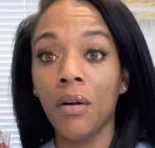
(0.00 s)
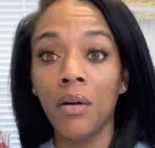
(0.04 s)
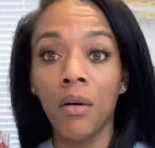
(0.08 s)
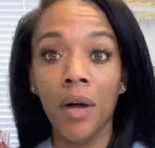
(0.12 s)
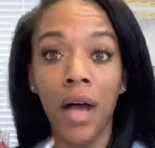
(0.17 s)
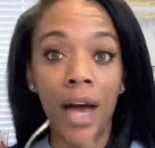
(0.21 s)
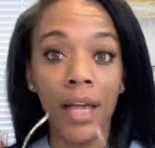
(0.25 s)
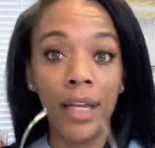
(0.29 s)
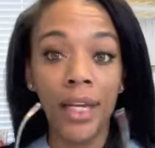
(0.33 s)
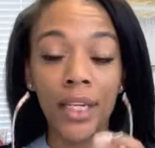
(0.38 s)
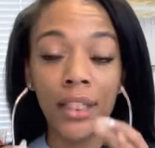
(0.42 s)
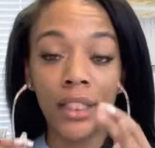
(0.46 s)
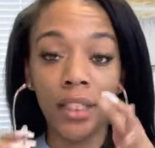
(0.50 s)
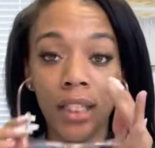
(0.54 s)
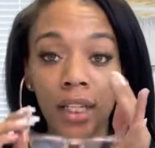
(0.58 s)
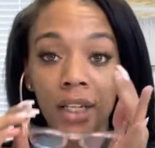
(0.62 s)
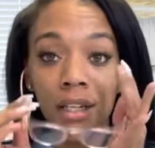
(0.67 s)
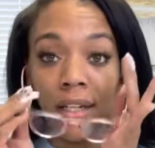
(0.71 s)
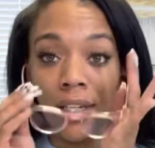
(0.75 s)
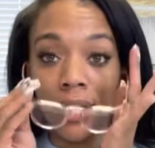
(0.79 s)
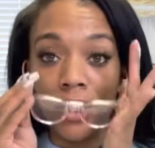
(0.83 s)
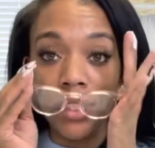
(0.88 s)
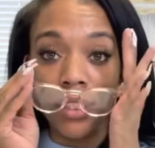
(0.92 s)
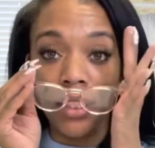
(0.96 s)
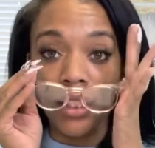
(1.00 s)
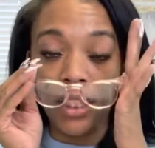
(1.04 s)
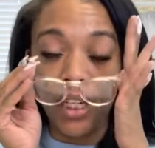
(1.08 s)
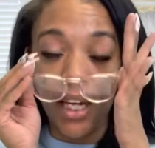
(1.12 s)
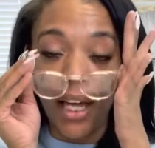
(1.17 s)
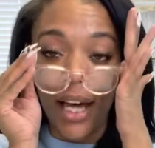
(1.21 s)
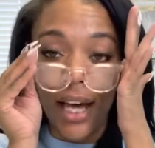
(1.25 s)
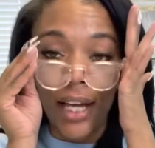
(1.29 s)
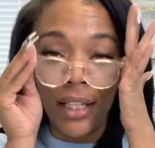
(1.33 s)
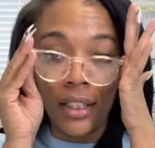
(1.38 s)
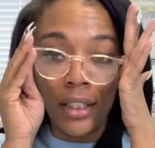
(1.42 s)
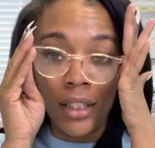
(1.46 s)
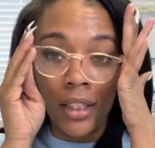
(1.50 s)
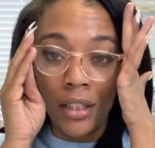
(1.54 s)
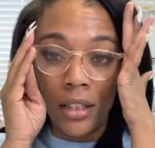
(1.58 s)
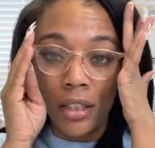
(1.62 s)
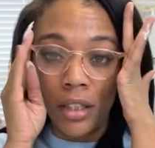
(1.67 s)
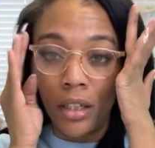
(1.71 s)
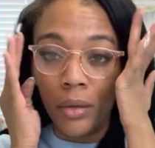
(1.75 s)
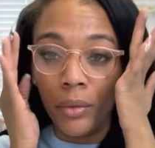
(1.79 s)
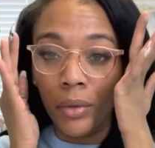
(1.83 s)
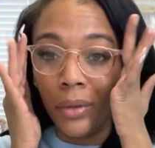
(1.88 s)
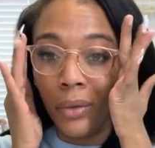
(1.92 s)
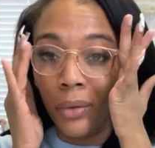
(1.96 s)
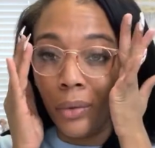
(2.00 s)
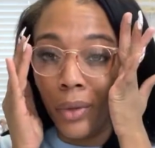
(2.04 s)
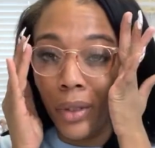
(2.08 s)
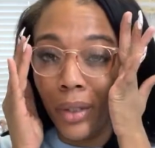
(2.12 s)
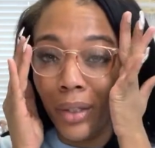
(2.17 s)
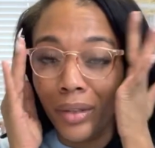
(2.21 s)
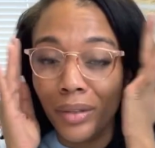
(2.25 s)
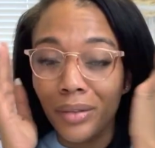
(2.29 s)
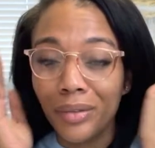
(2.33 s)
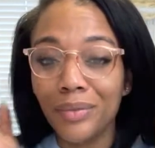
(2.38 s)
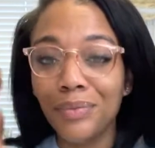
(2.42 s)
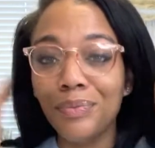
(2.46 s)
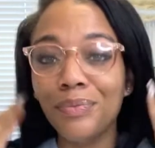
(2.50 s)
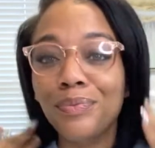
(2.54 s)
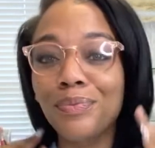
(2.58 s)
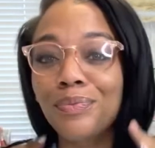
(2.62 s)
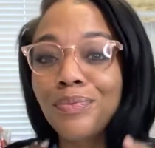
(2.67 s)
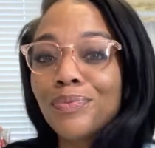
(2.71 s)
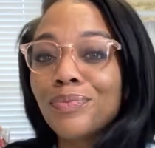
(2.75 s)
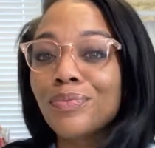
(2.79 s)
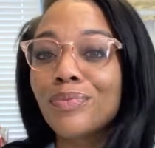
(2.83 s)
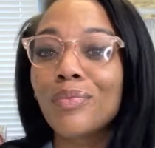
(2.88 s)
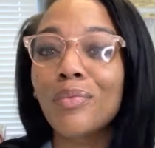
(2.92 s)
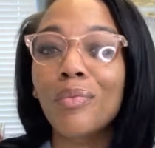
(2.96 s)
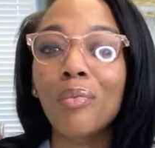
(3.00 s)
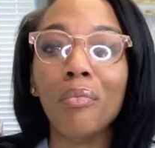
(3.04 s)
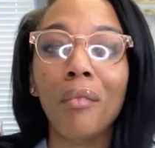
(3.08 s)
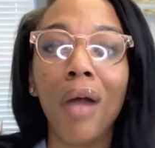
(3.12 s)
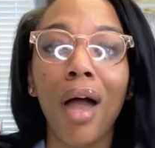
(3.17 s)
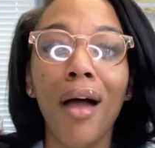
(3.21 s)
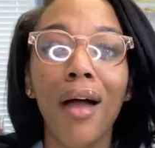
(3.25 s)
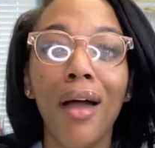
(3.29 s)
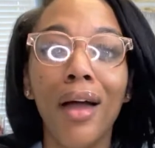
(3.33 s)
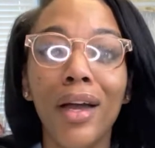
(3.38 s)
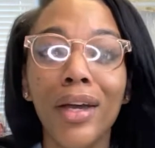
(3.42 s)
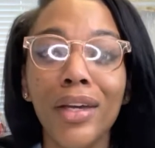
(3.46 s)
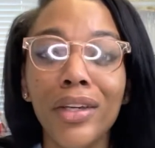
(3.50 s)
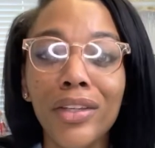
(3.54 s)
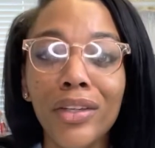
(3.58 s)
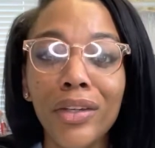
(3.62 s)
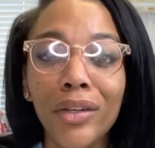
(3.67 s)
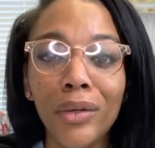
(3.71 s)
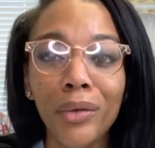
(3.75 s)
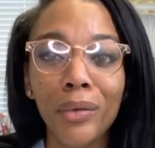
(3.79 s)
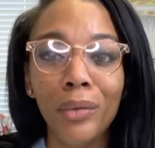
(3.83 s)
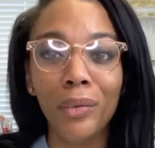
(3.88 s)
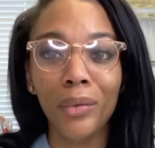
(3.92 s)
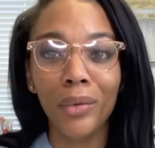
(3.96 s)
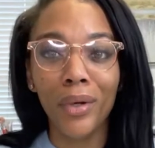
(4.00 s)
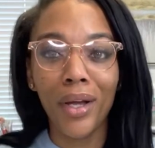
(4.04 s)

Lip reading: I like to go ahead and slide these on real quick. Cute.